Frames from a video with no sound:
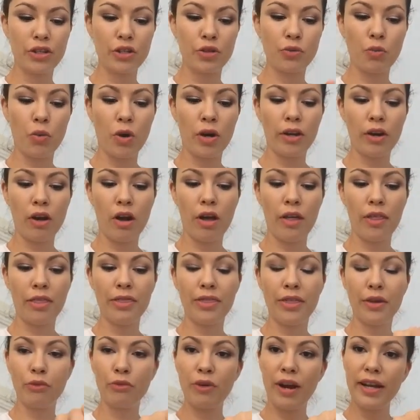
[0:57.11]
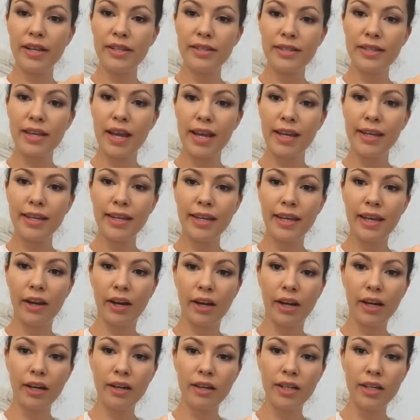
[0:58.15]
There's one on the right side
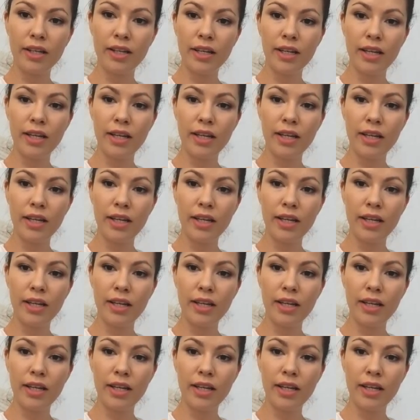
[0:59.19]
here,